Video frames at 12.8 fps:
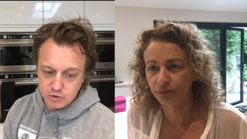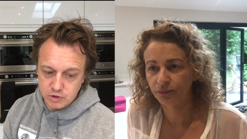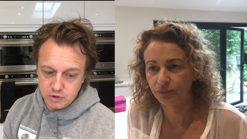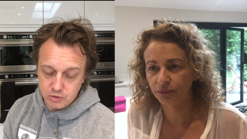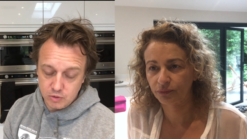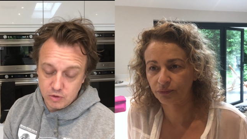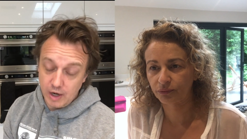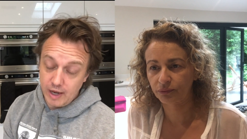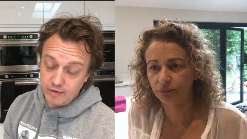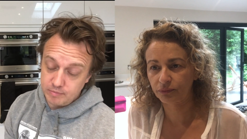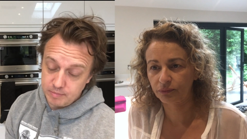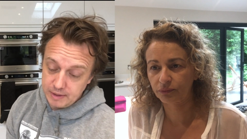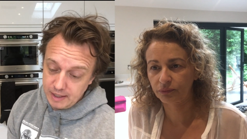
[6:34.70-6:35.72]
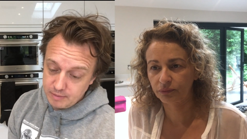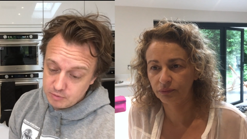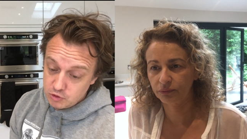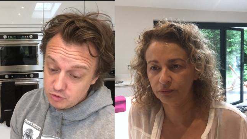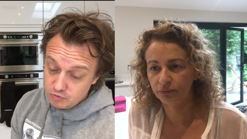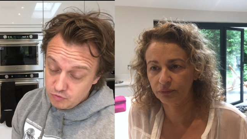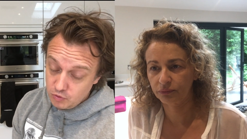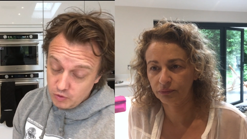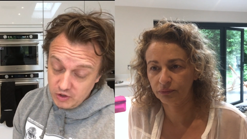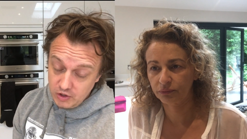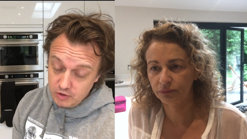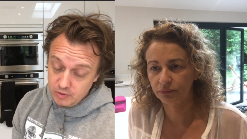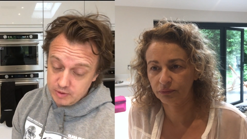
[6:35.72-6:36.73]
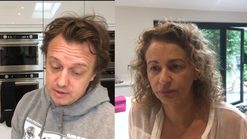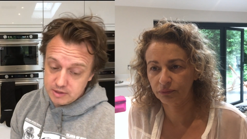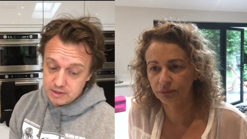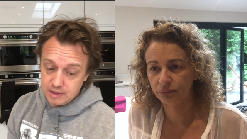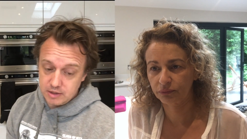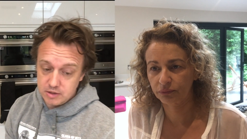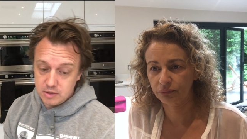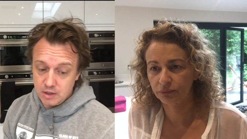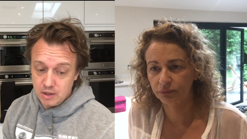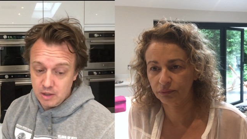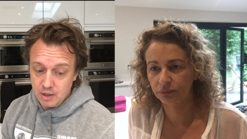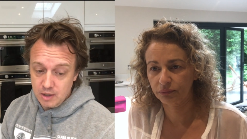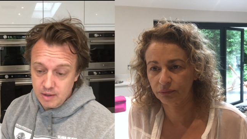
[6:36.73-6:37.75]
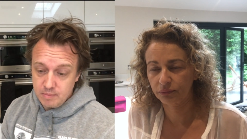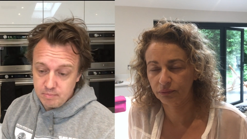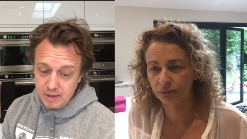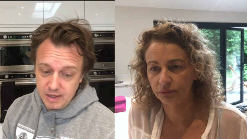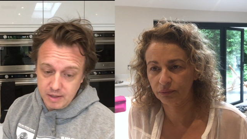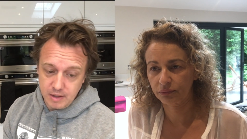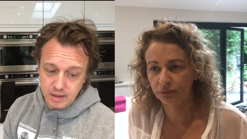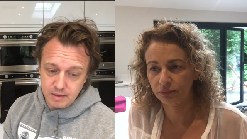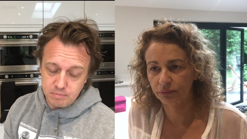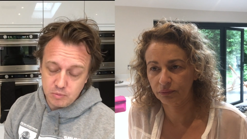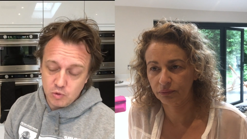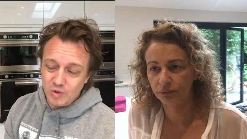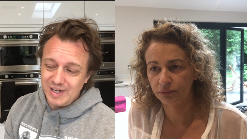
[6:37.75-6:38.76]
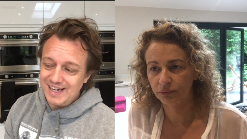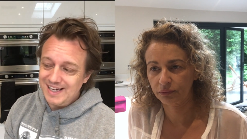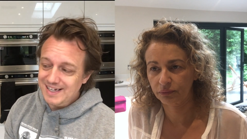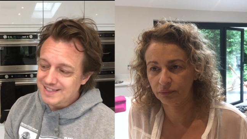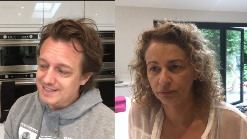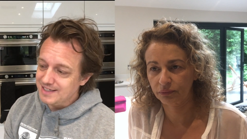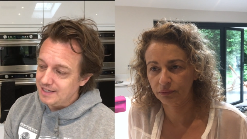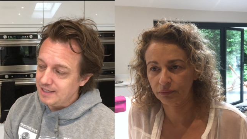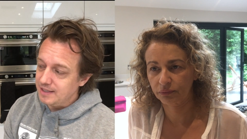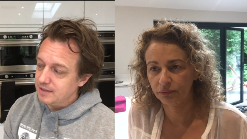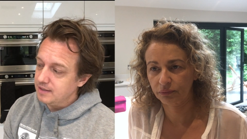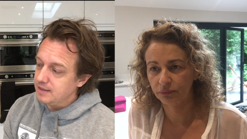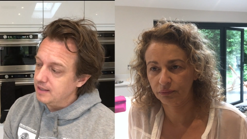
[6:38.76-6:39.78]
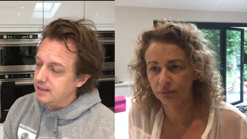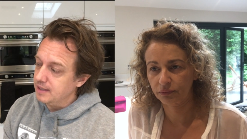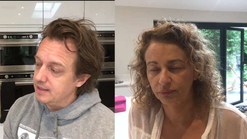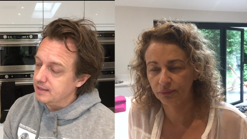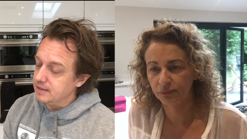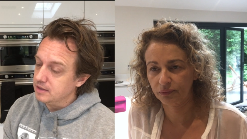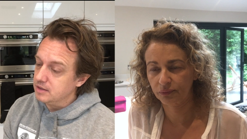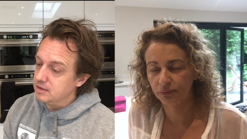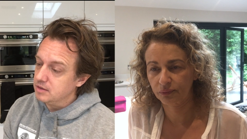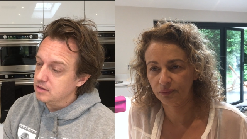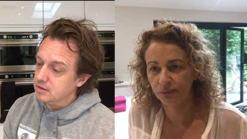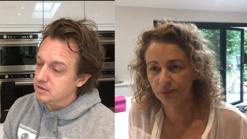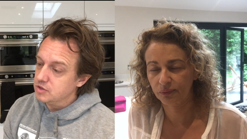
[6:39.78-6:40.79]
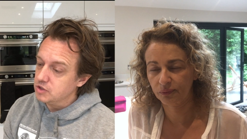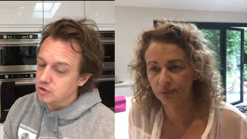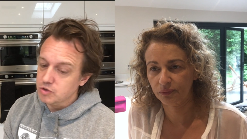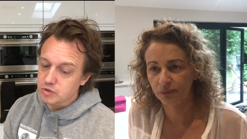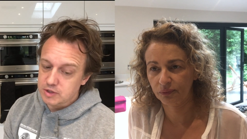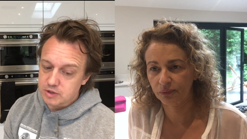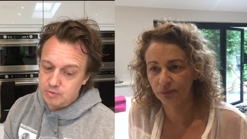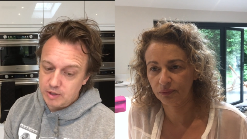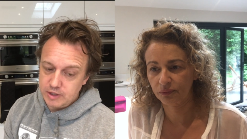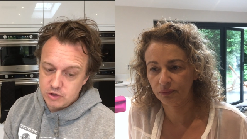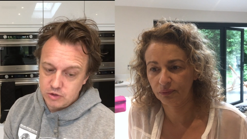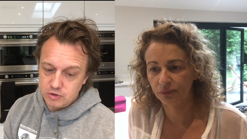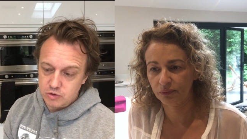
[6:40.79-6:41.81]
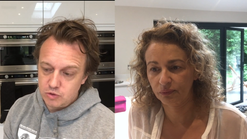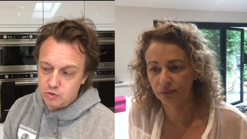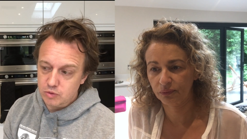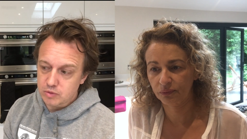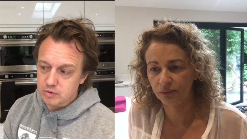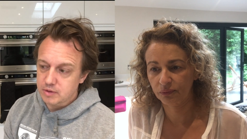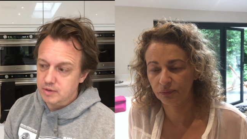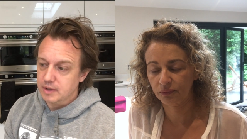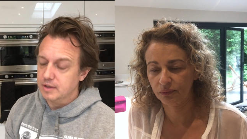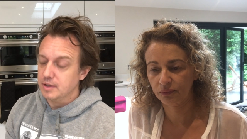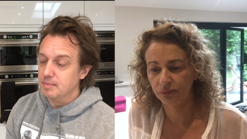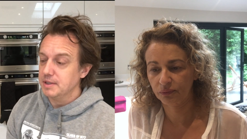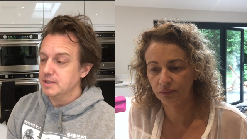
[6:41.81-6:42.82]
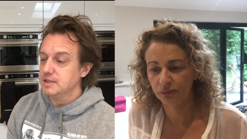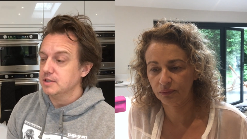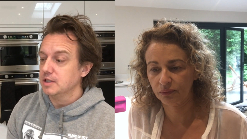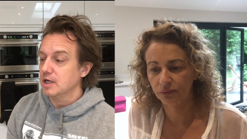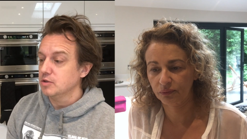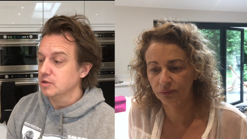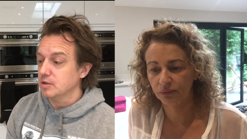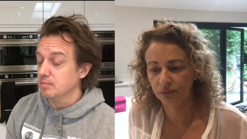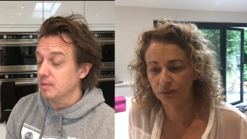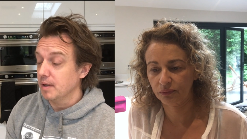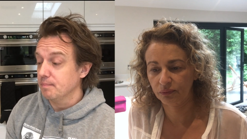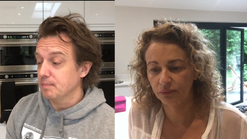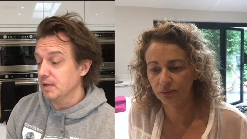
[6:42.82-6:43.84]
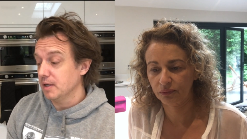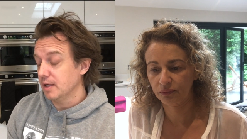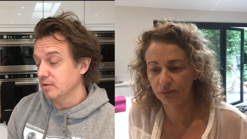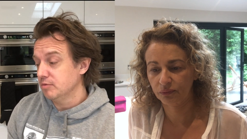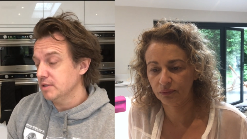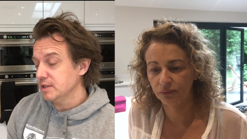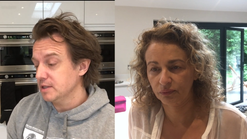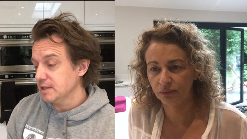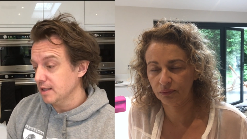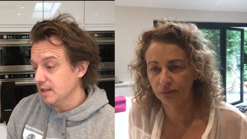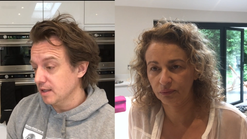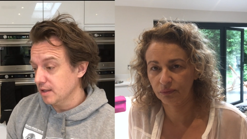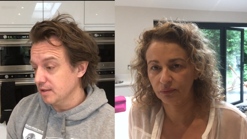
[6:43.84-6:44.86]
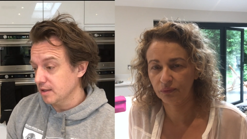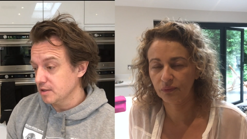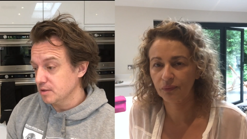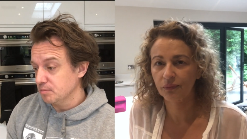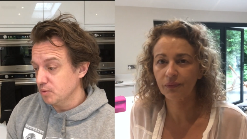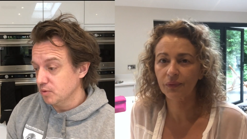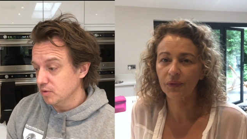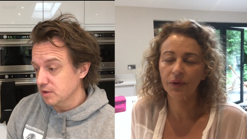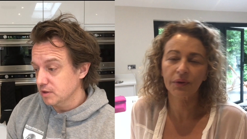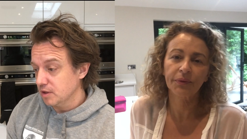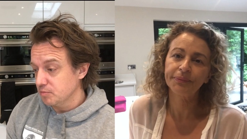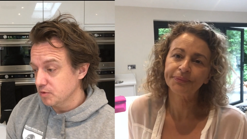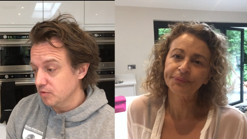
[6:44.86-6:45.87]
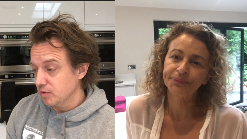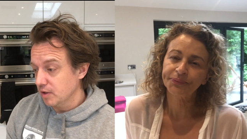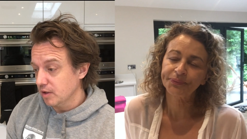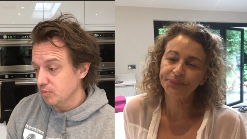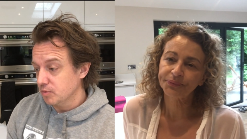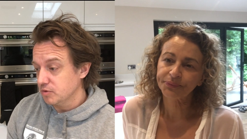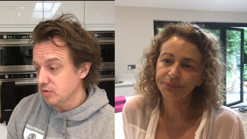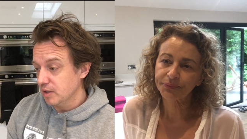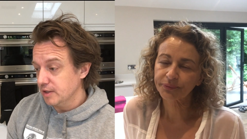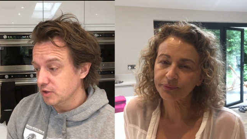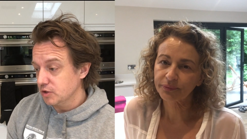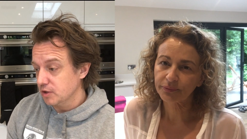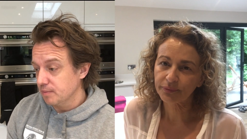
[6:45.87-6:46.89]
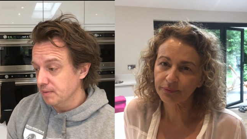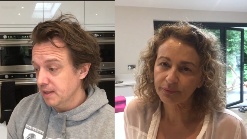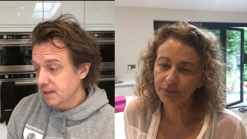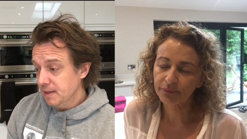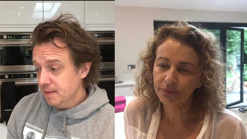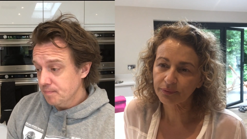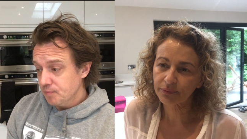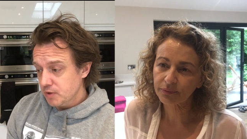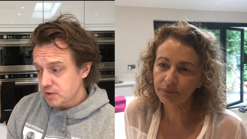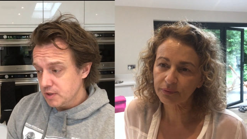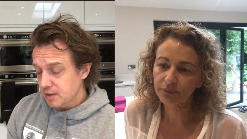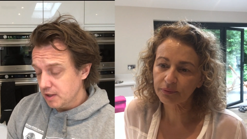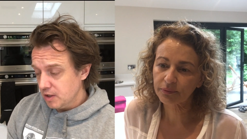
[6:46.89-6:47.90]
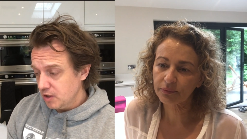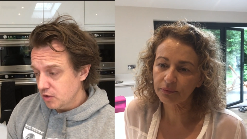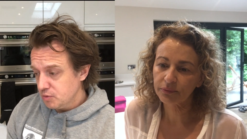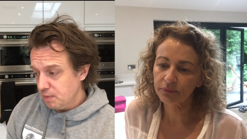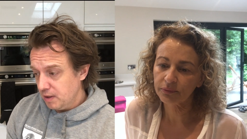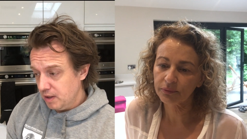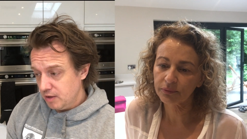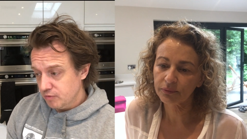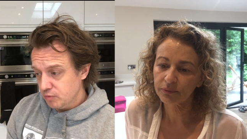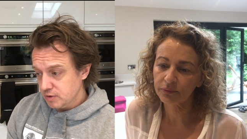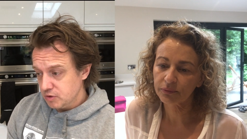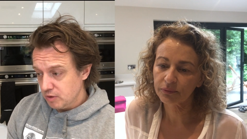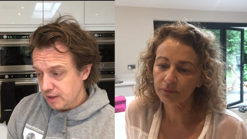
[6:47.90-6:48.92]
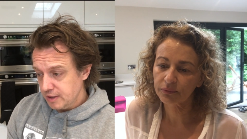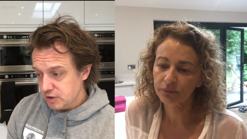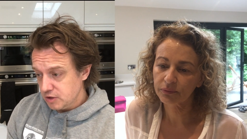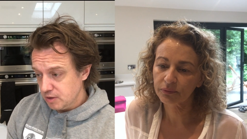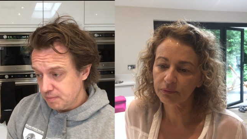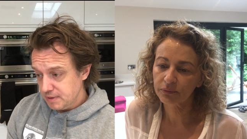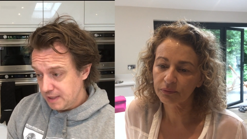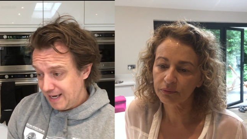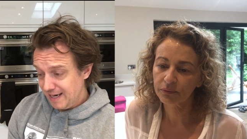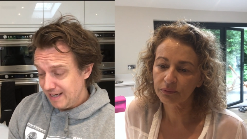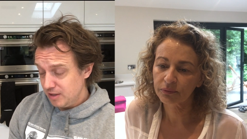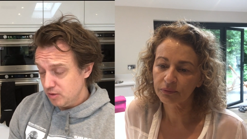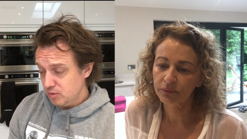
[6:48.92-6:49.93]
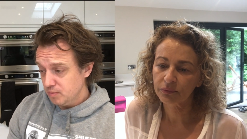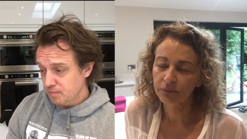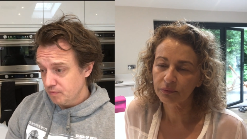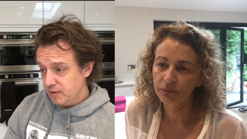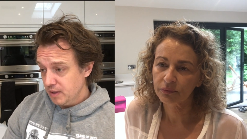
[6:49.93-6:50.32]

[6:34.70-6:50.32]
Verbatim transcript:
Speaker 1: to, or I haven't been able to, for you in a sense, be more easy in social situations or the, the ability to go to them. And the reason I say that, and I think that's important in terms of looking at one's relationship, because I think a huge part of one's relationship is how